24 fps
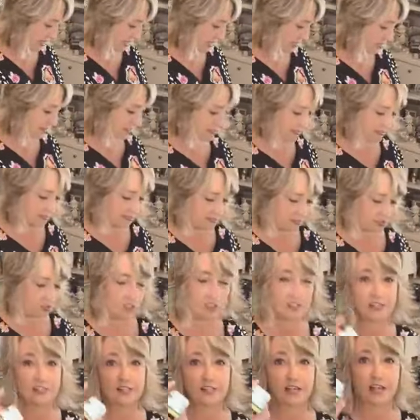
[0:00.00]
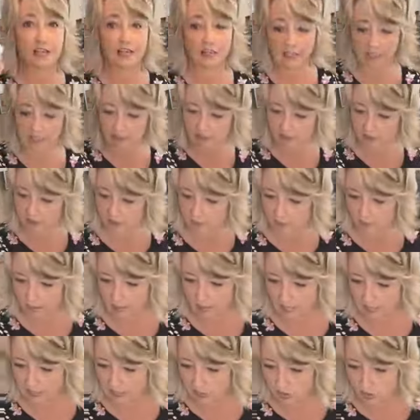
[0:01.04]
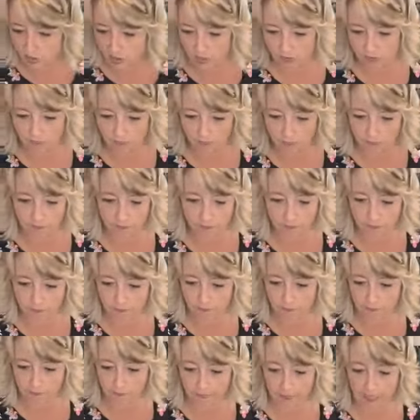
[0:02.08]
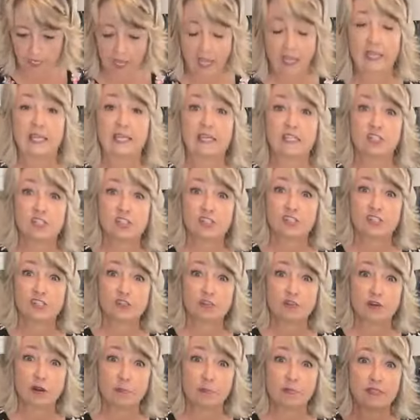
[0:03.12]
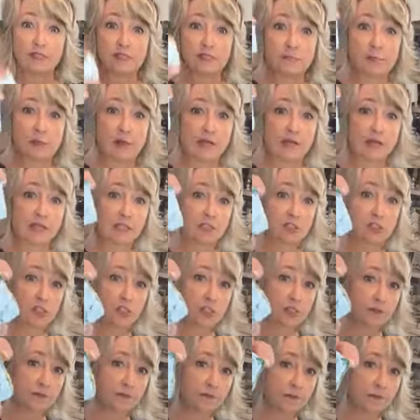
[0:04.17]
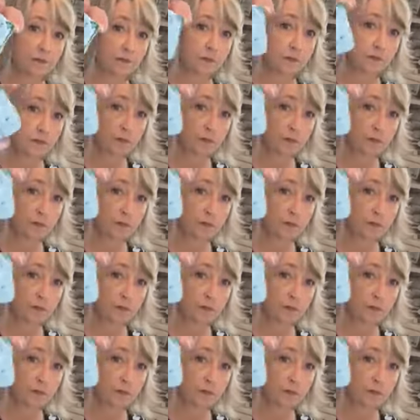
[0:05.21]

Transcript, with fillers: and this is just a little sponge, a kitchen scrubby sponge